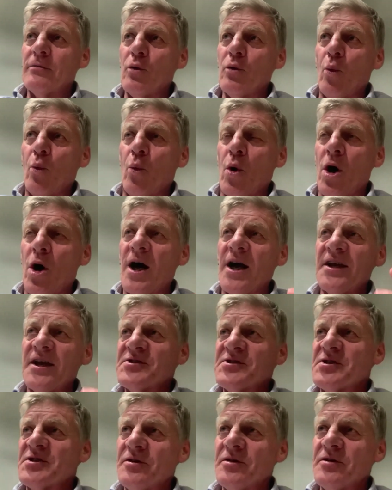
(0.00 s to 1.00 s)
Why
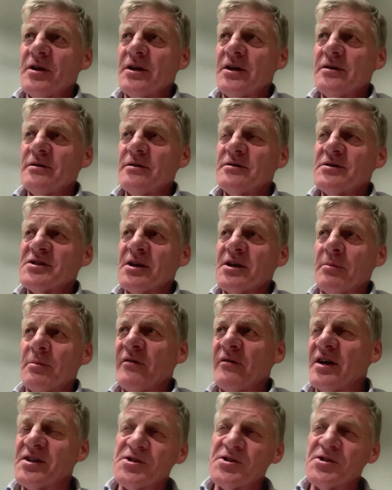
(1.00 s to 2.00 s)
is it that some of
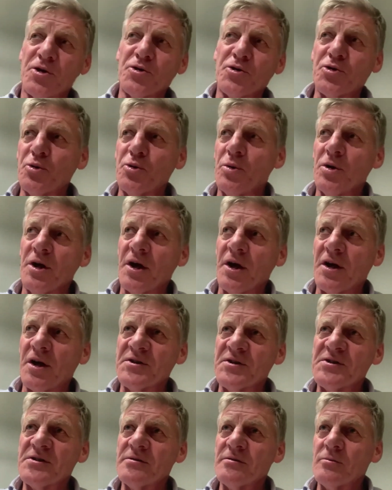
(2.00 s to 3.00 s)
our social
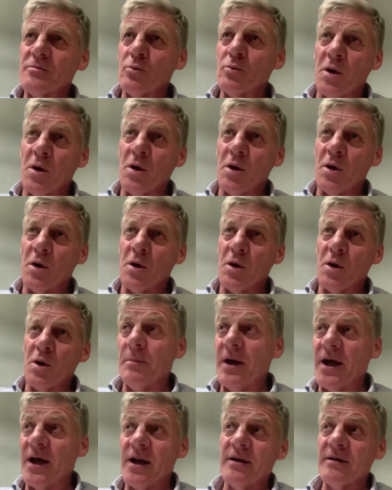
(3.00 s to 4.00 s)
workers, when we think
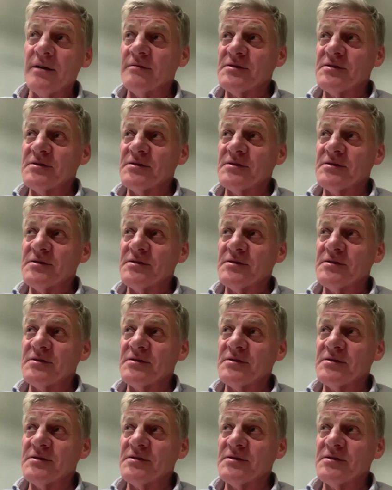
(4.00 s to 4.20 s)
about it,